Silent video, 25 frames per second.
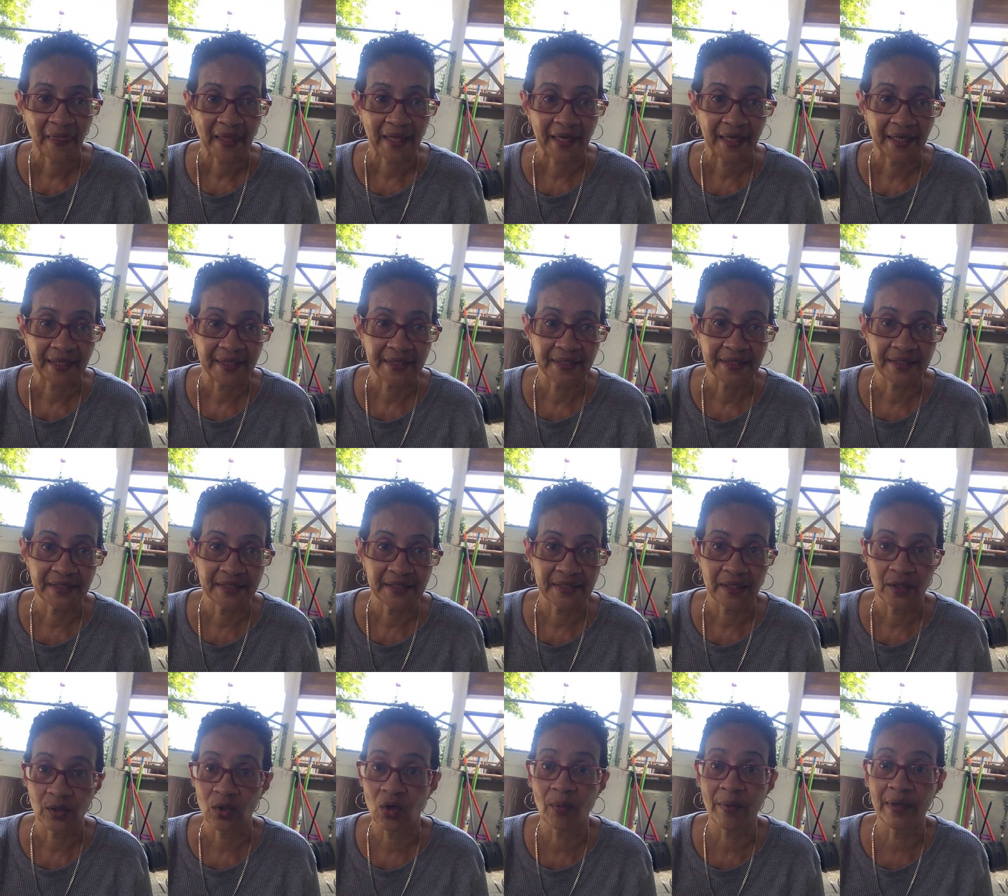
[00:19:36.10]
and he
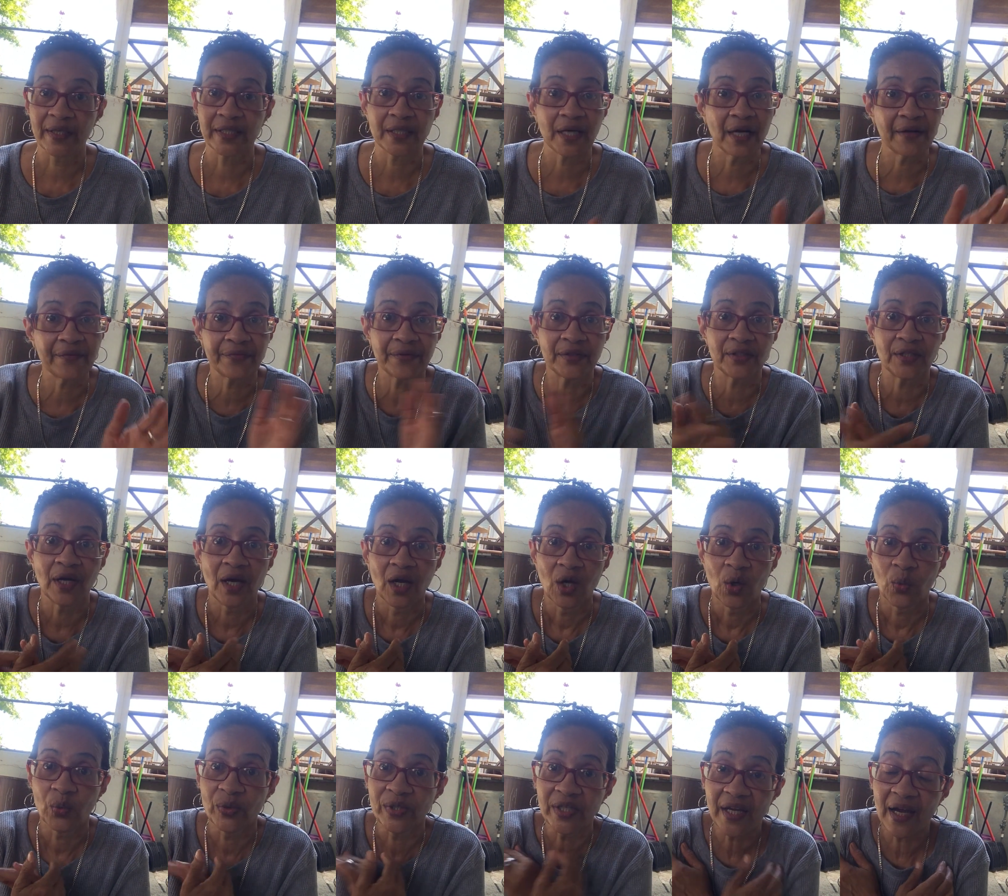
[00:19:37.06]
said, oh my God,
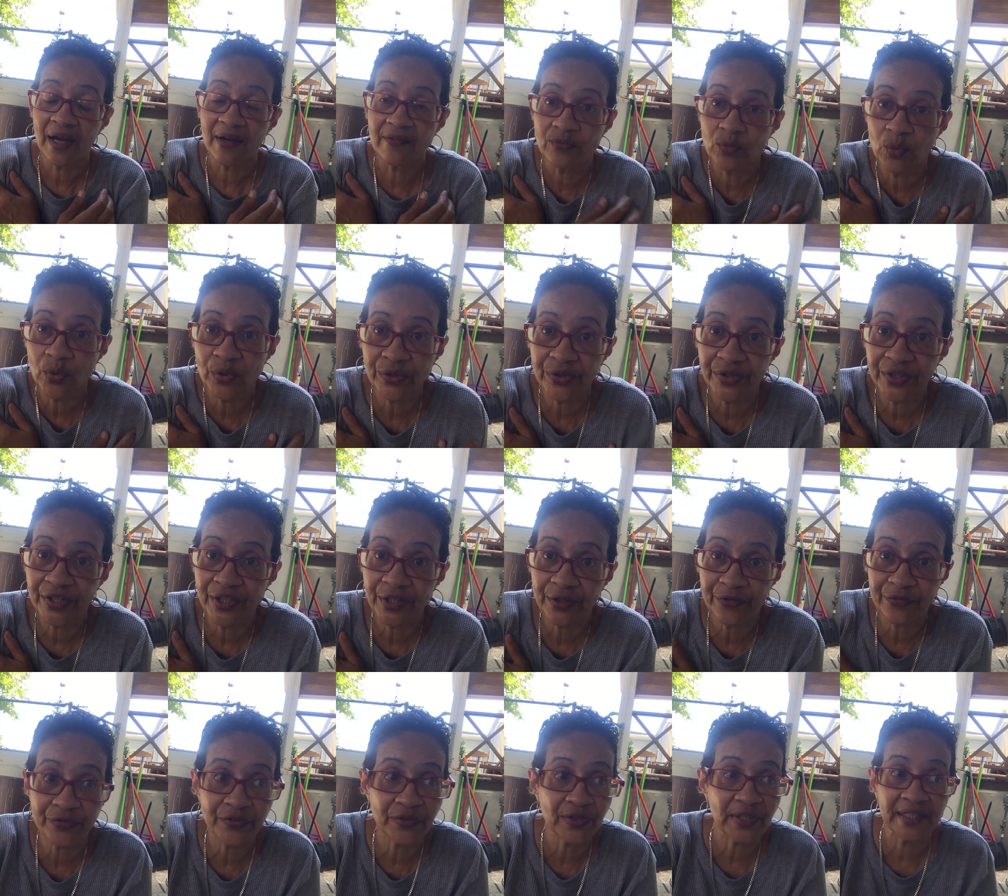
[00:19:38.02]
we have water here
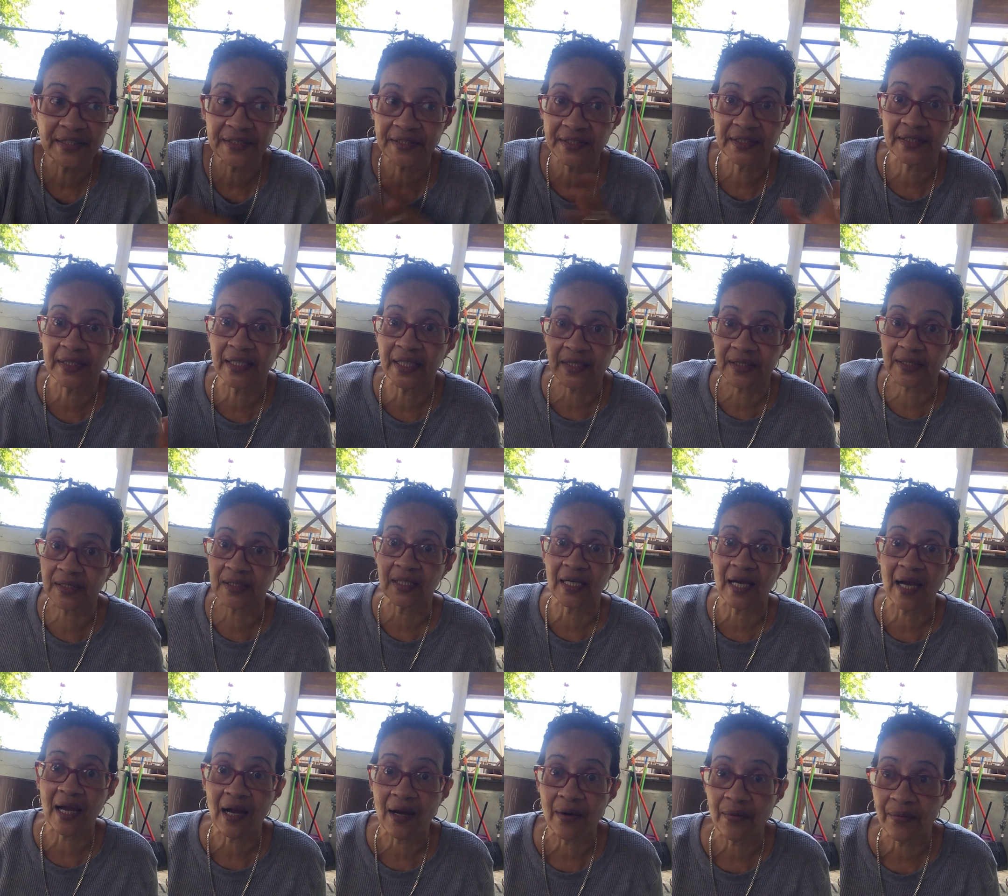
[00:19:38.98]
for like the next
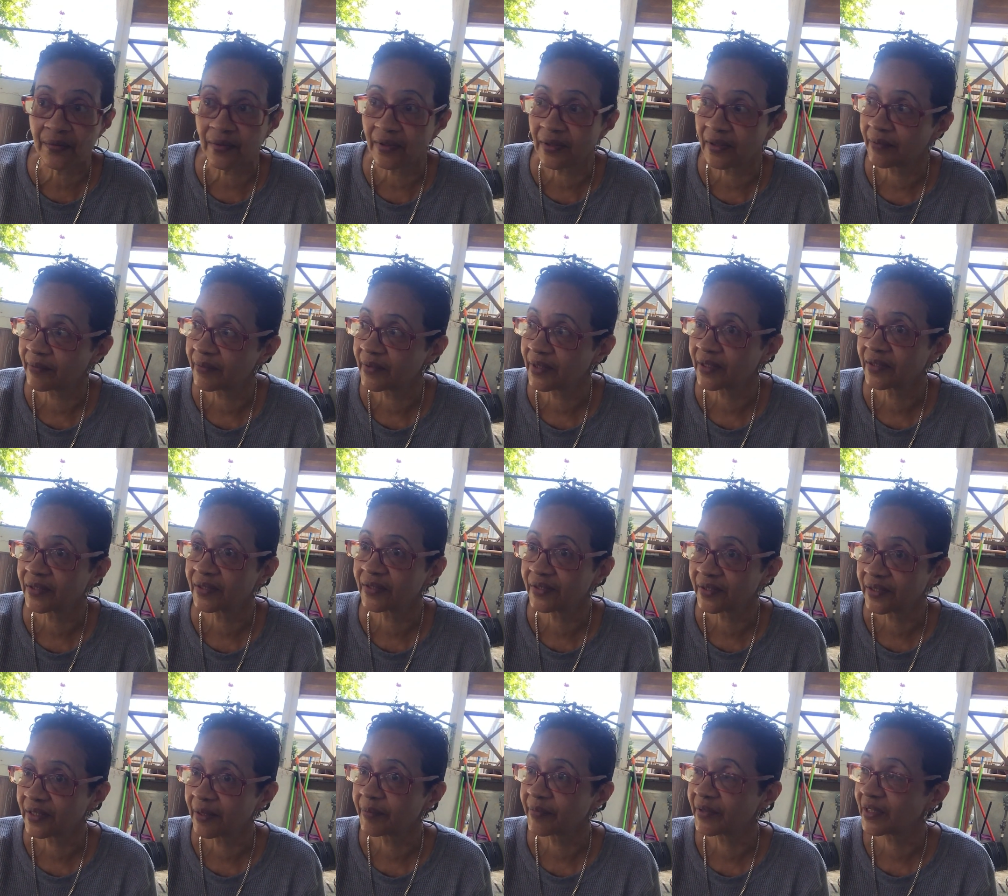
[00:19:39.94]
hour. I'm like,
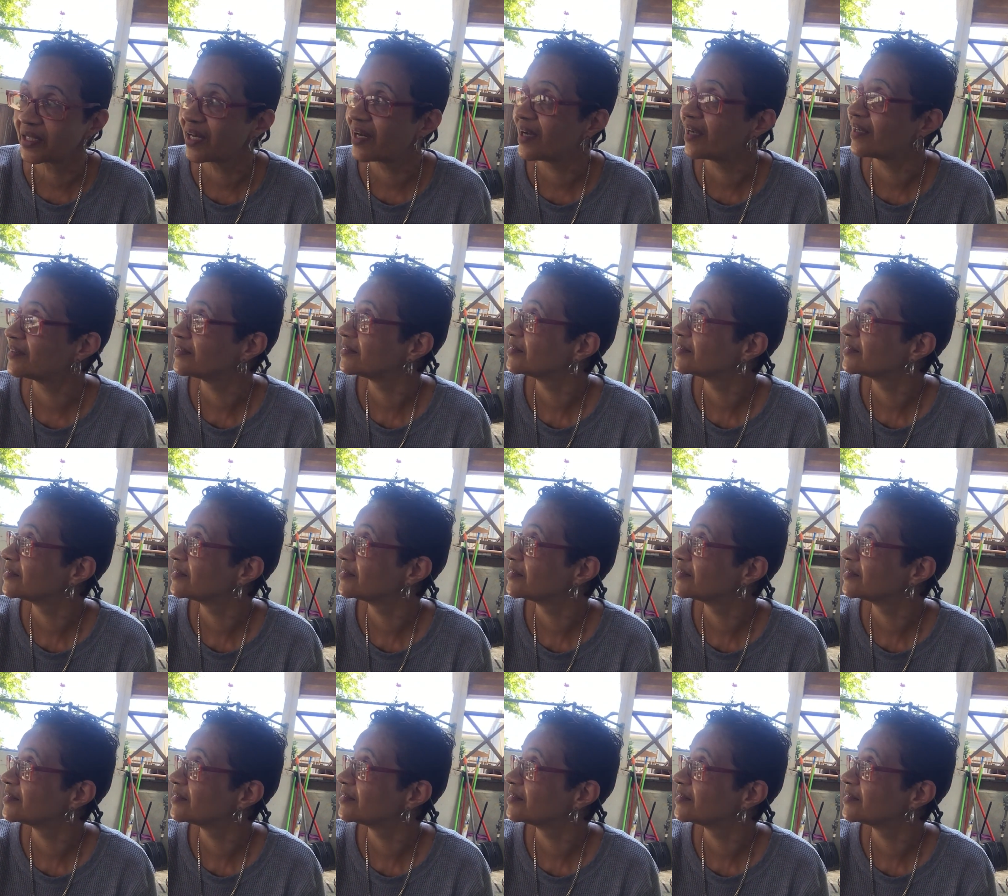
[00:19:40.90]
good, I'm glad